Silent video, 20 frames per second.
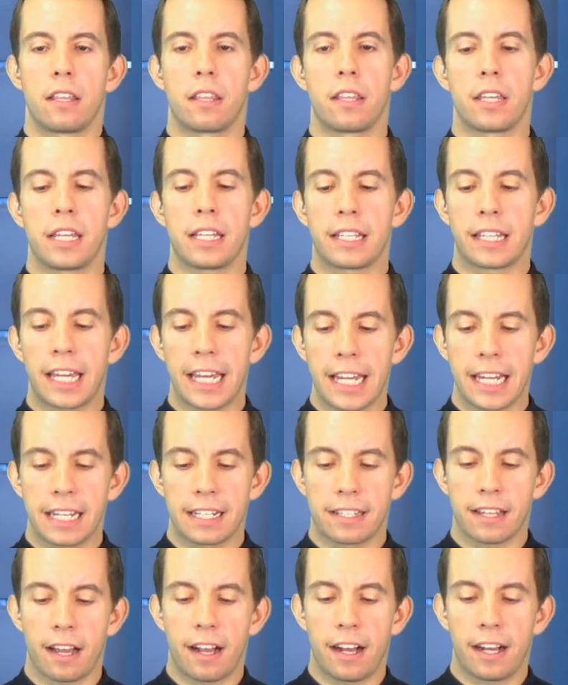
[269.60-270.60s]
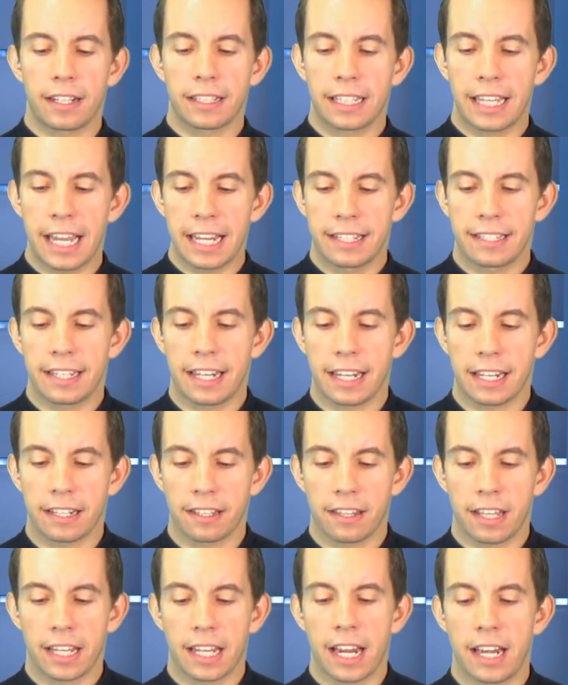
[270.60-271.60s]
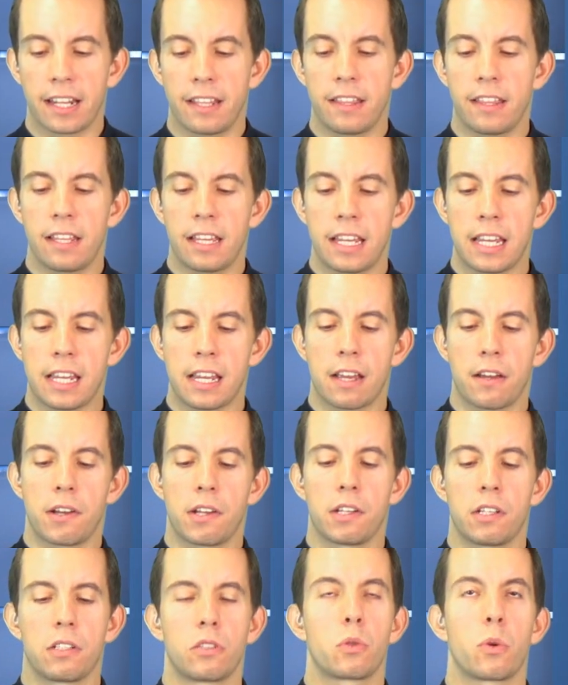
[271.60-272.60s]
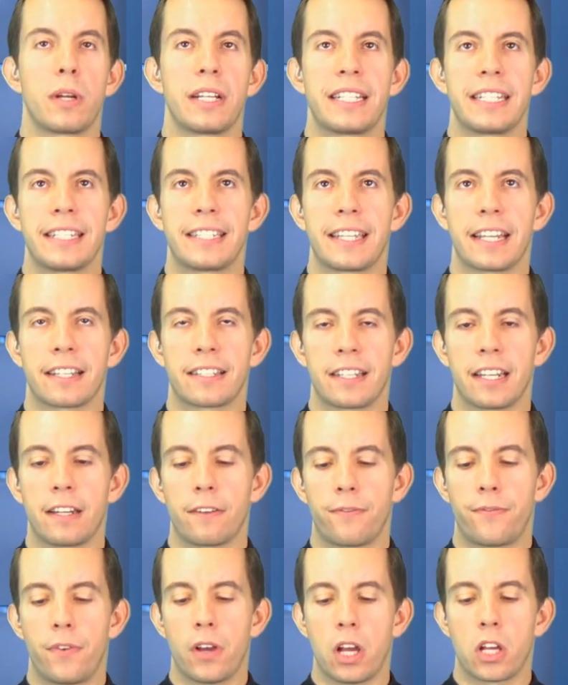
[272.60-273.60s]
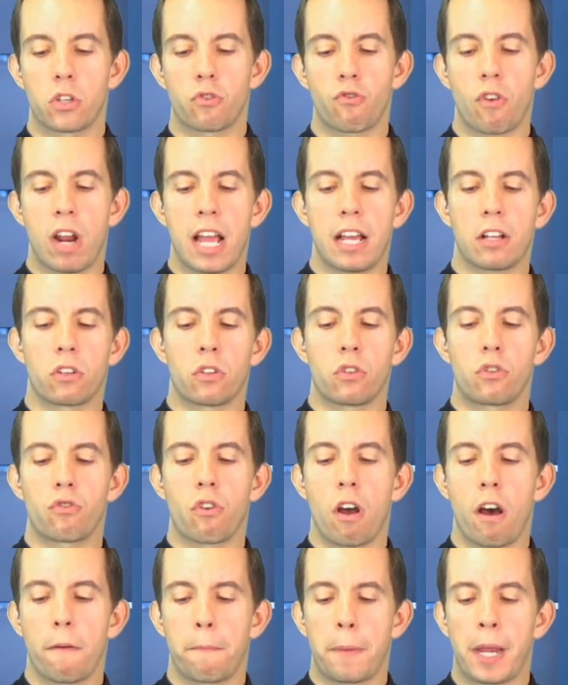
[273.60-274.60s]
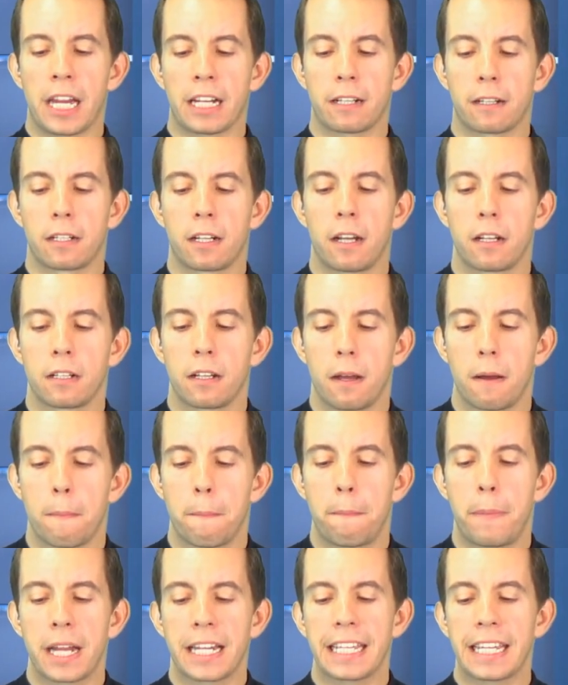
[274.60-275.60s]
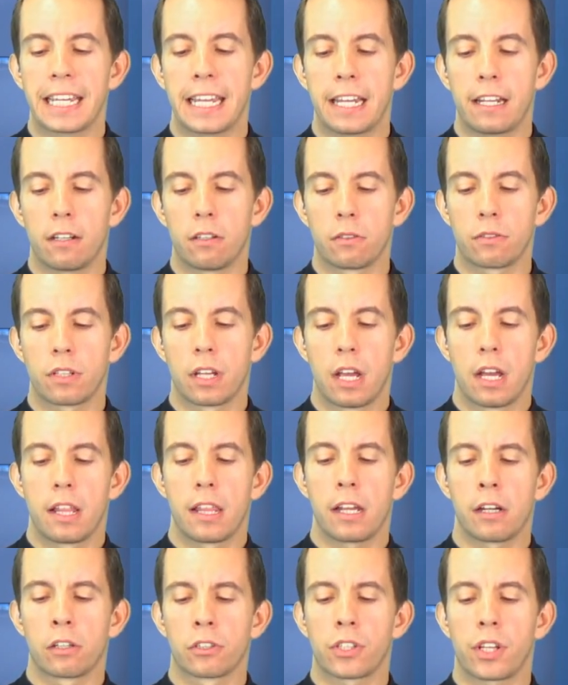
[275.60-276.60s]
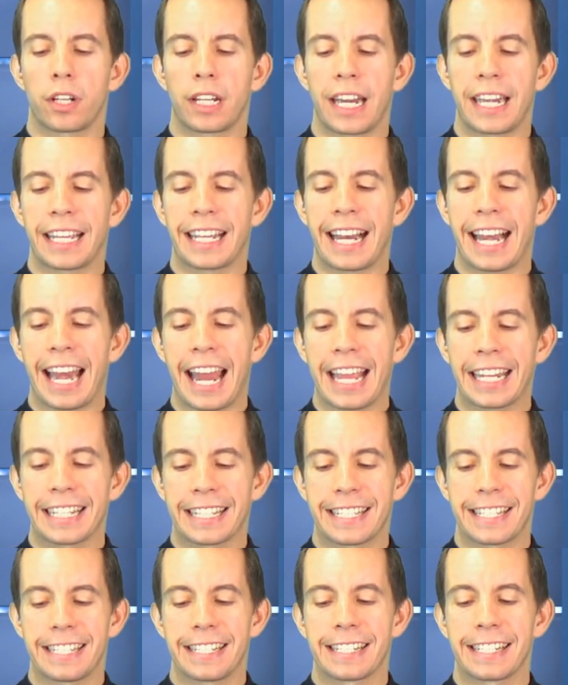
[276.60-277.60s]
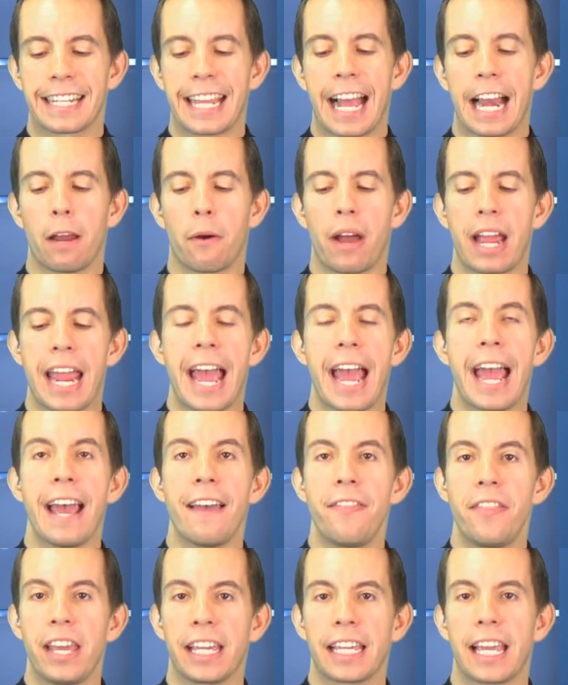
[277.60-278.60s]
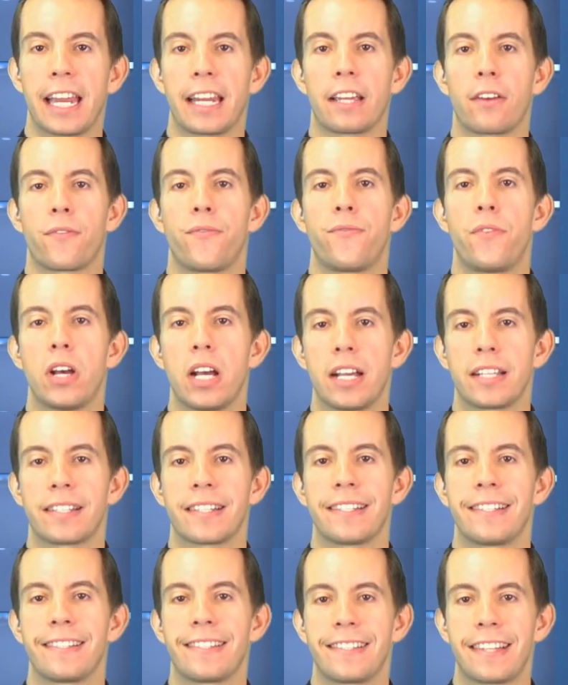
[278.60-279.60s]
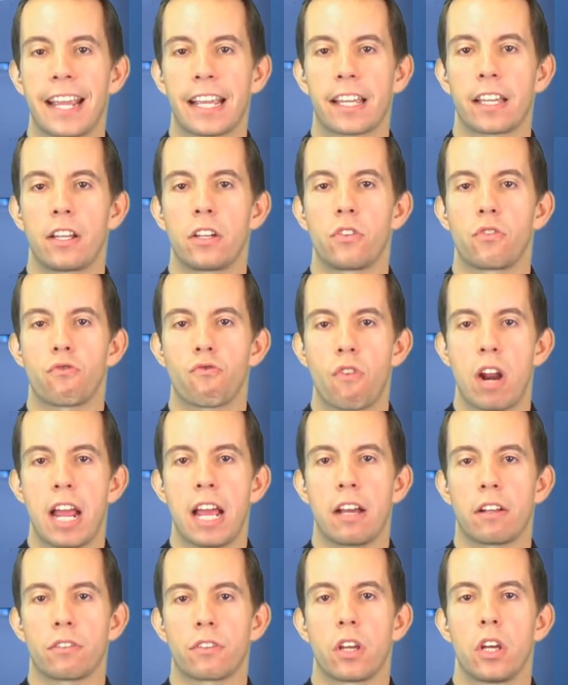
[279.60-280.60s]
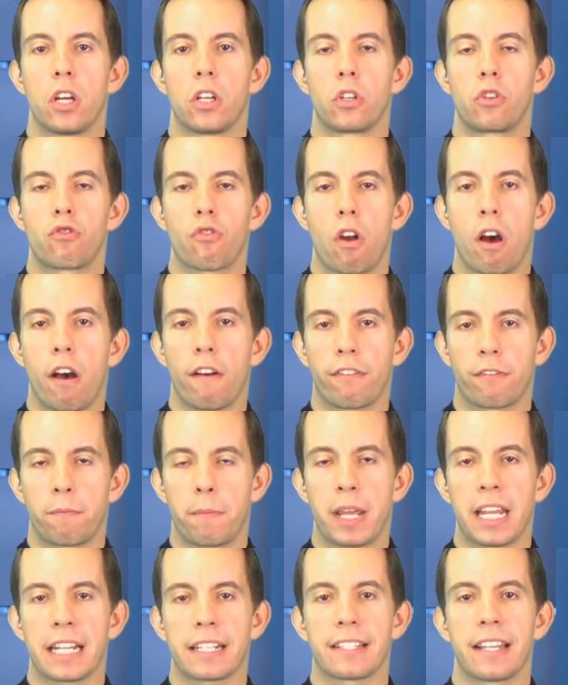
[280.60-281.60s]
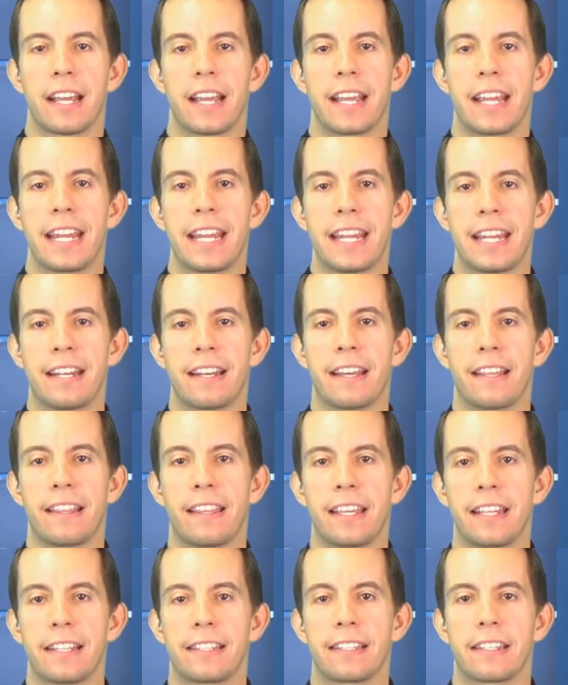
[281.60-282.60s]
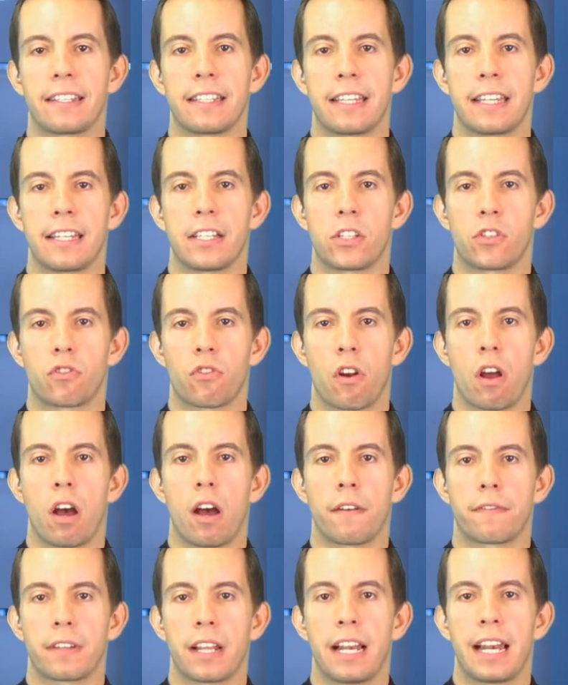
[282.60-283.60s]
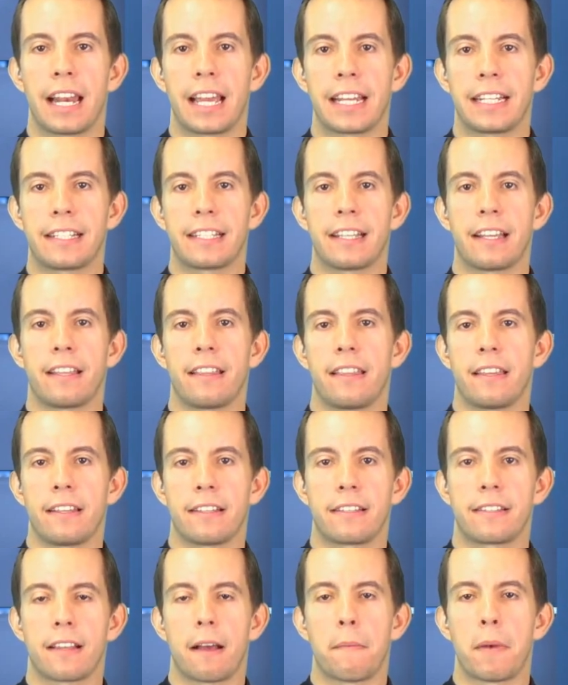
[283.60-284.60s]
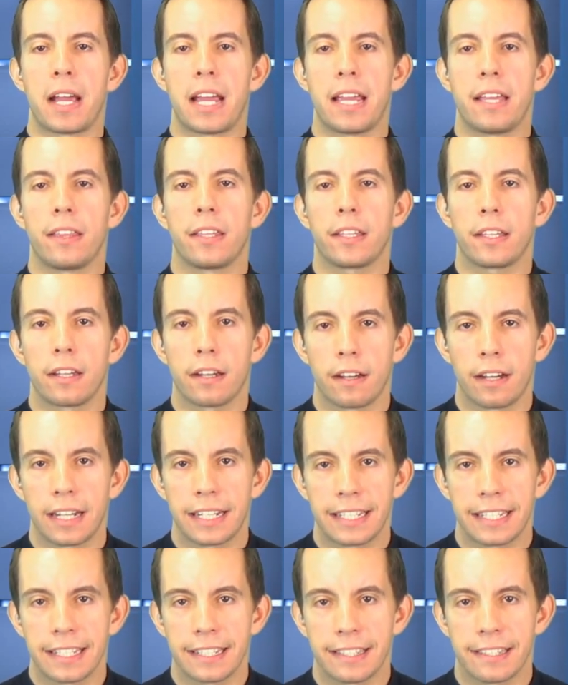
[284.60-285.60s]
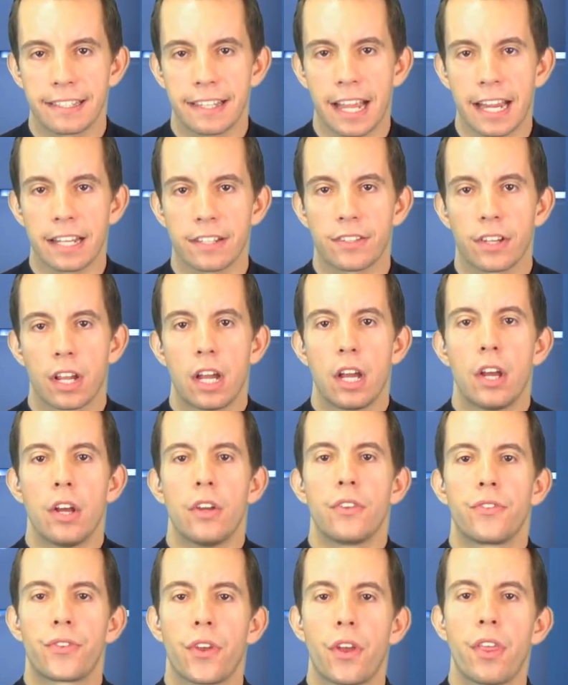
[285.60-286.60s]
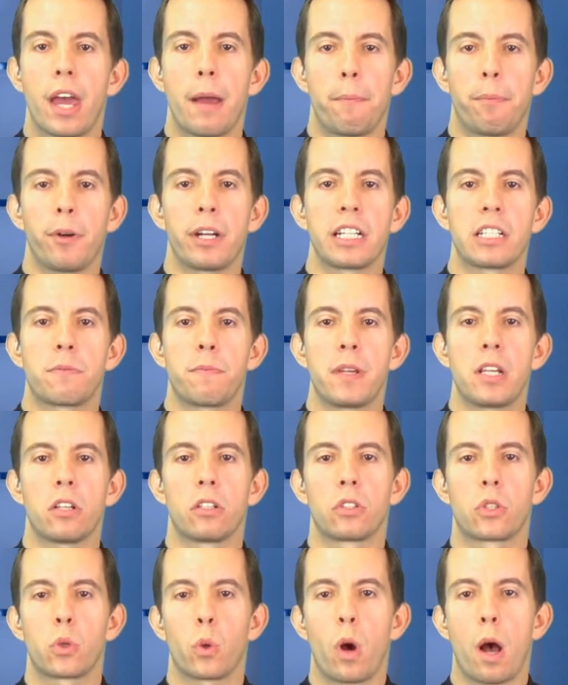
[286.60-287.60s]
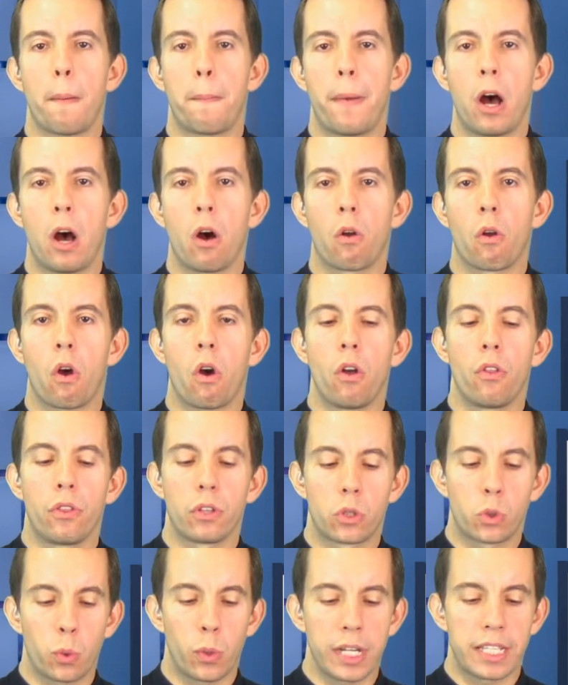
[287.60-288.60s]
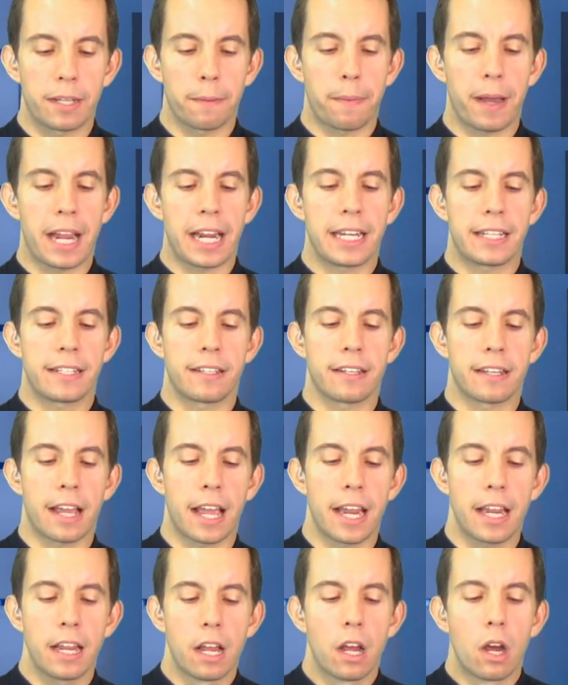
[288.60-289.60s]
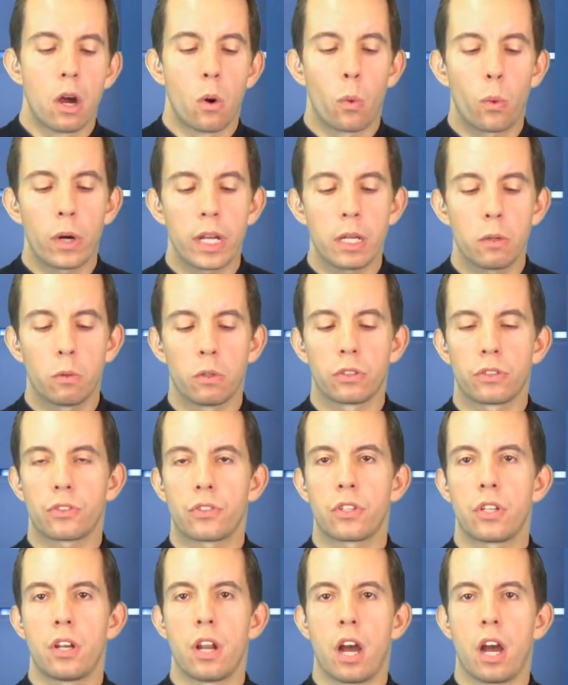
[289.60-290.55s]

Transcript: the Kings are getting the 2016 first-round draft pick Buddy Hield. They're also getting Langston Galloway, and they're getting first and second round draft picks in this year's draft later this summer in the United States. So that brings me on to our poll on the Twitter page today. We want to